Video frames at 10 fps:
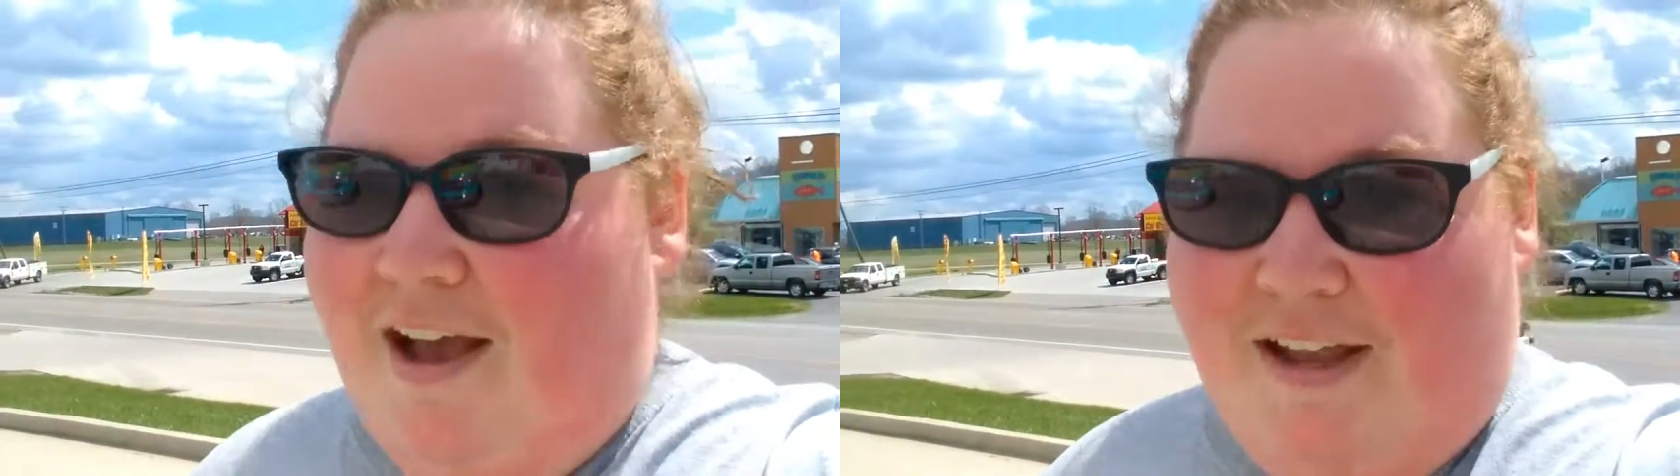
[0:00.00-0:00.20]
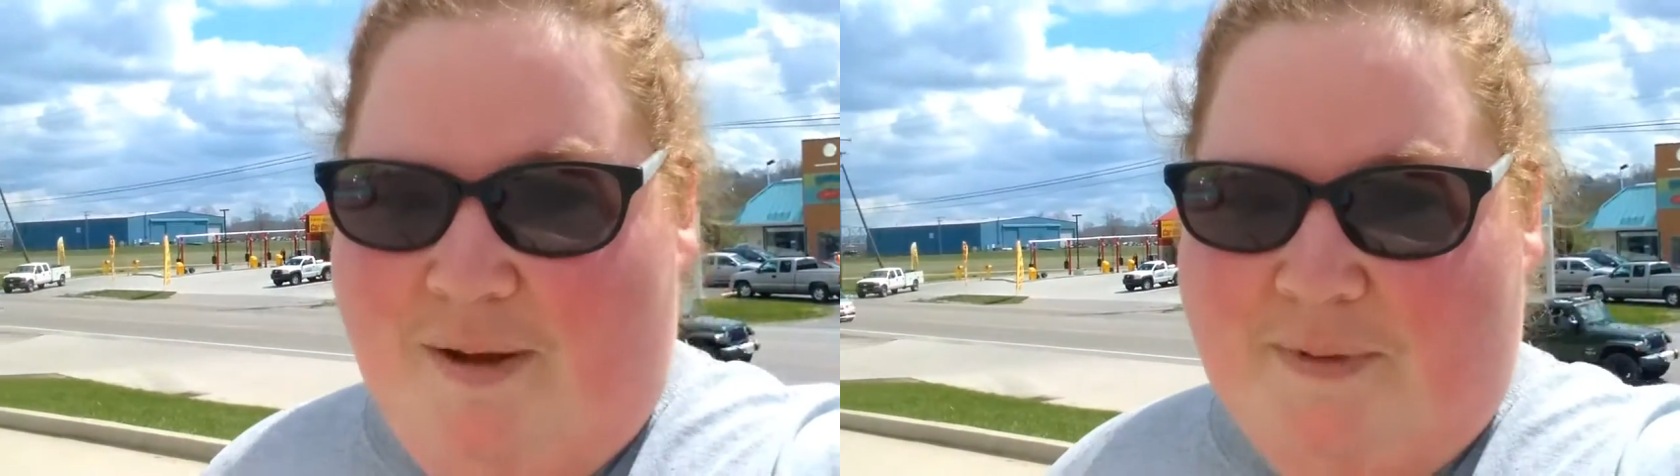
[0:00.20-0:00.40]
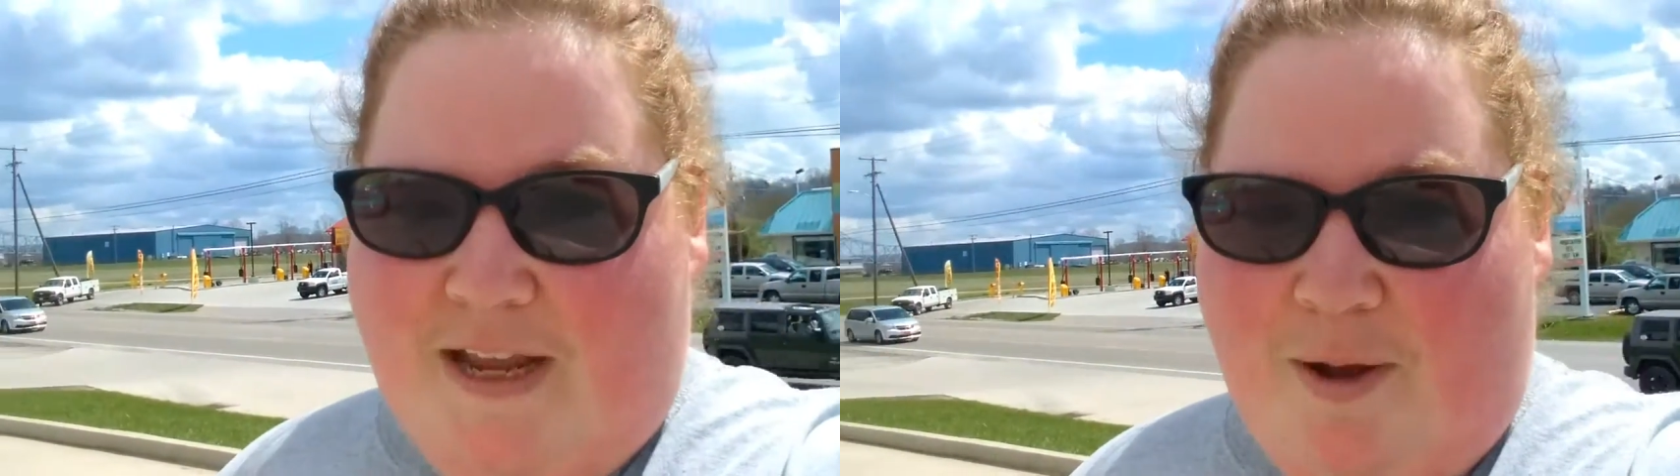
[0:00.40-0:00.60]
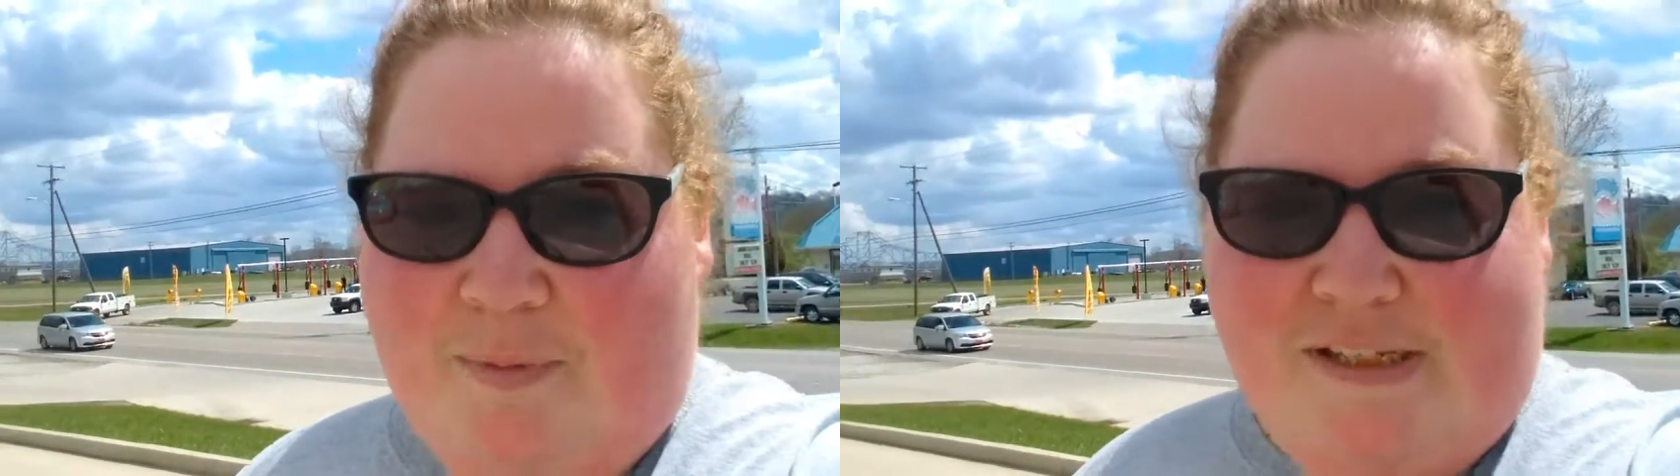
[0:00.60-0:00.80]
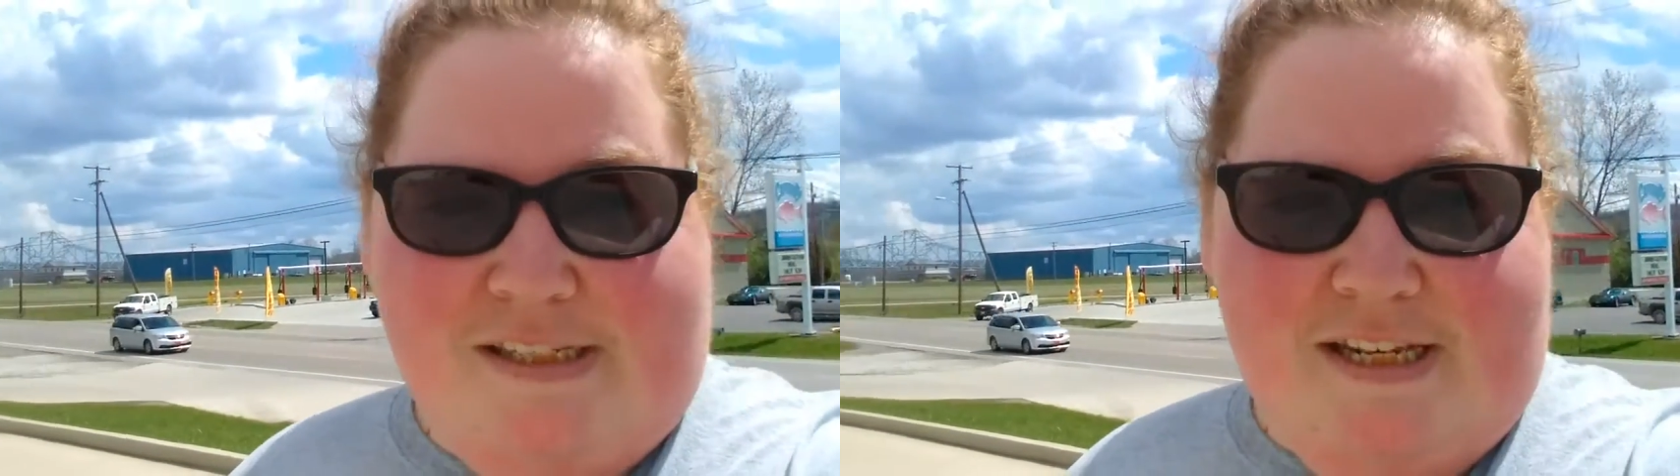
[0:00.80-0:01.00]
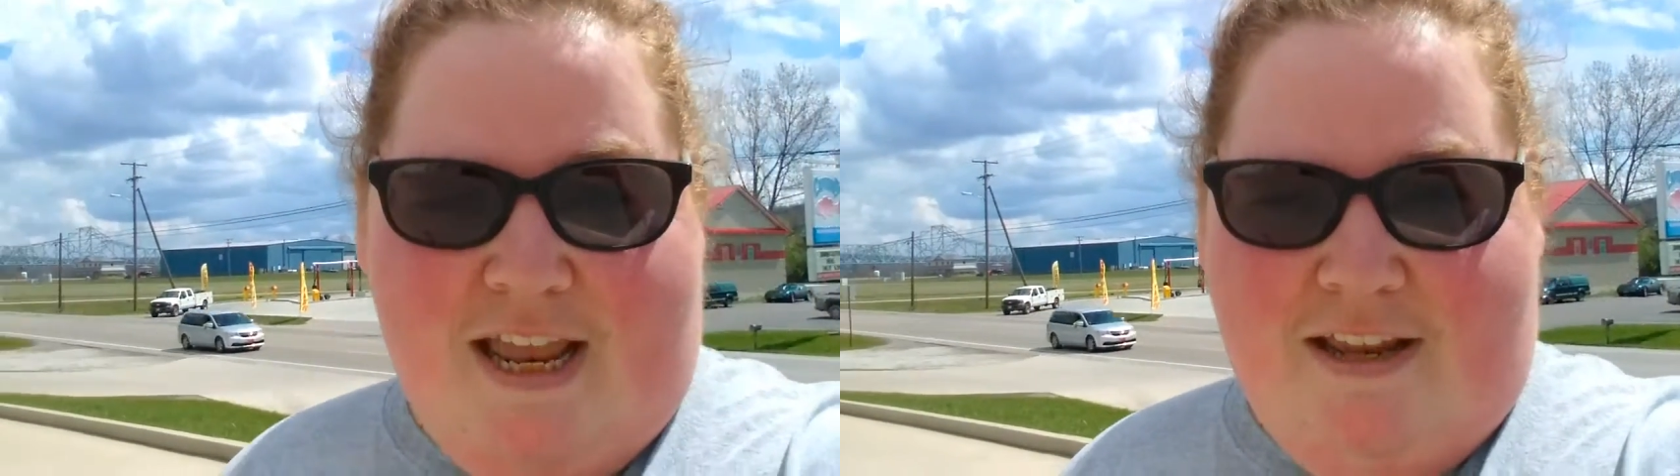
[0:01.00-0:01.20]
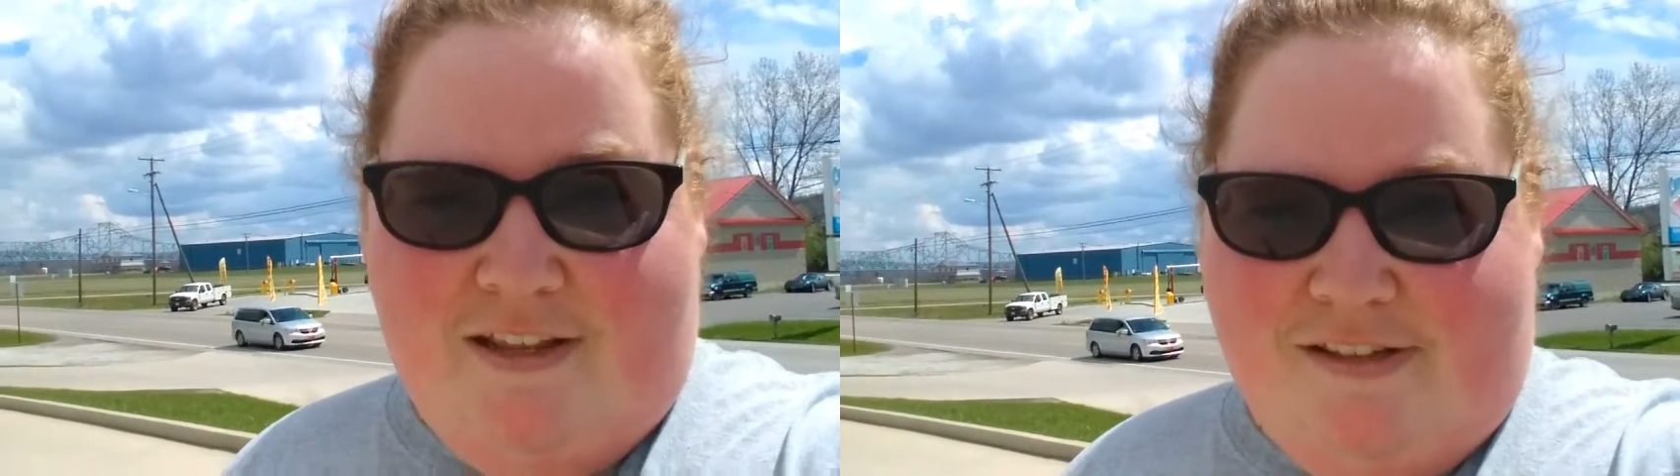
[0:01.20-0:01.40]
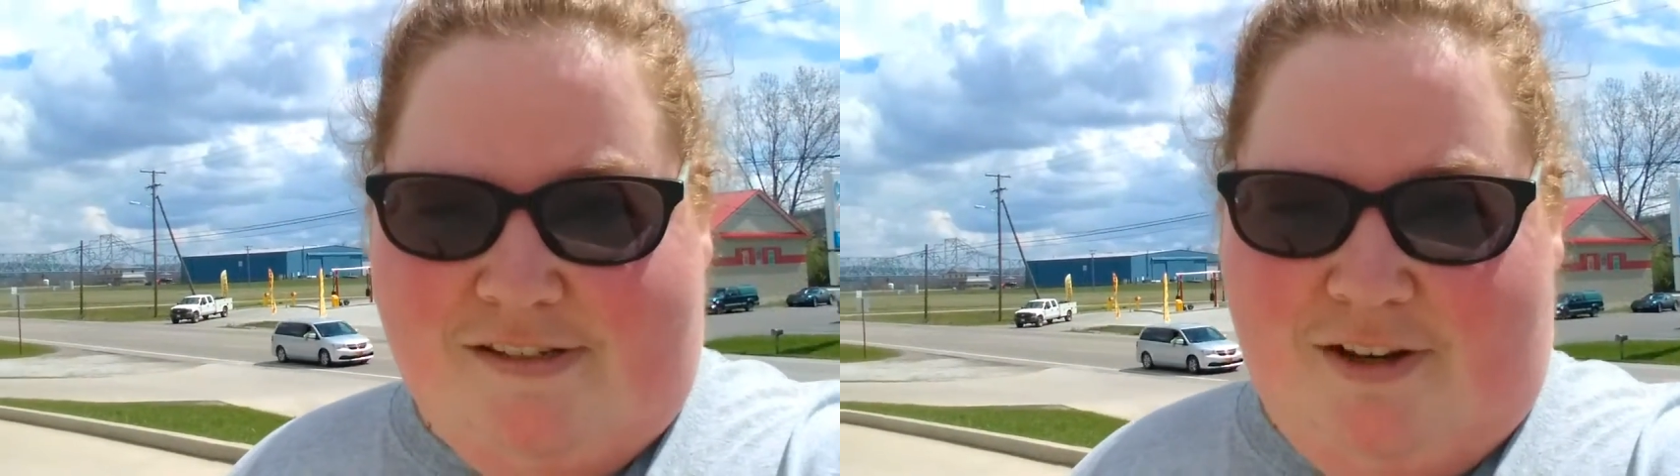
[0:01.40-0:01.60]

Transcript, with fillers: I come to Gal today because